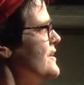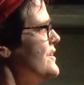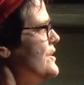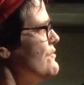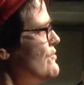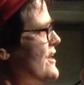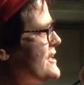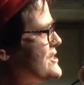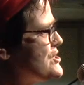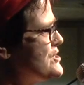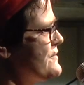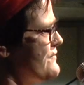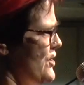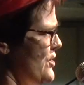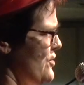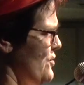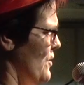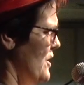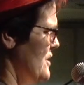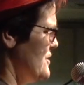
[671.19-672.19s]
The rest of
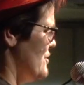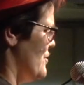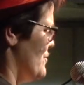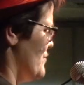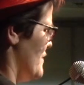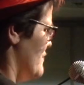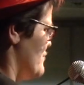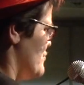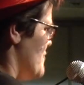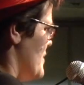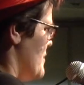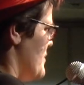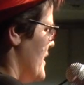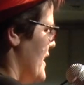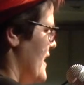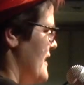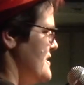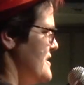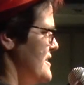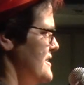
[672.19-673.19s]
you who aren't old enough to remember
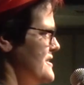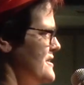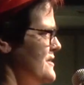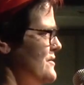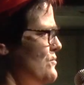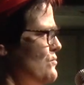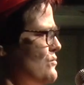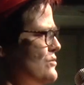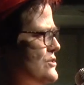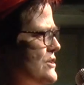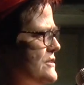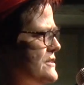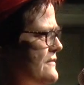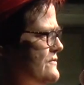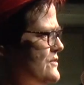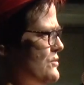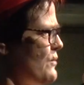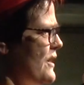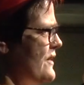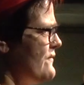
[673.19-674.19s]
the 80s will just
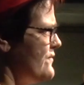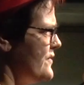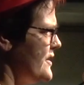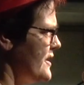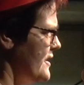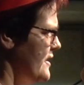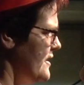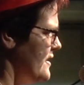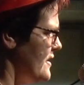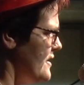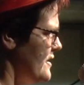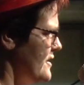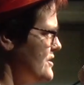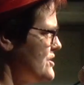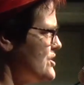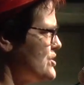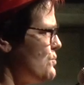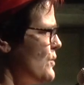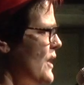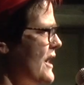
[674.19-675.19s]
have to wait for the
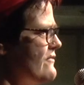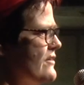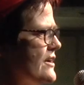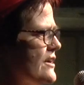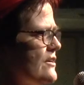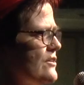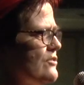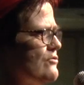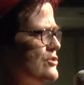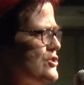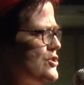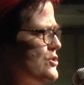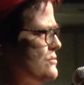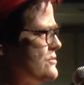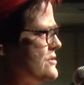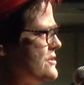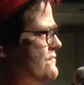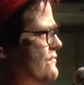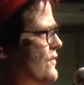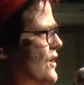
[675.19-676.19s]
swearing and
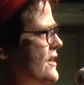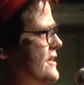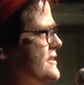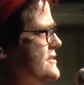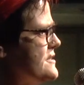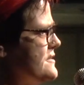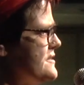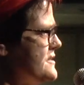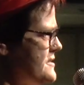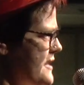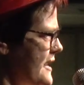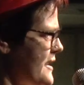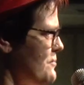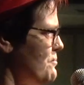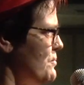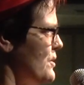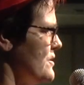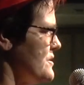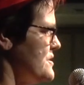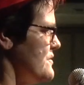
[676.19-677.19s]
gratuitous violence in the
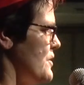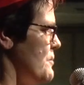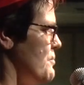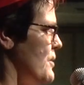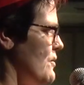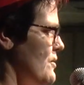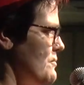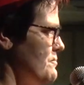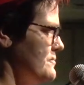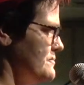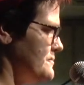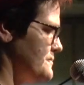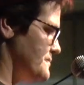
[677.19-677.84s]
second part of the poem.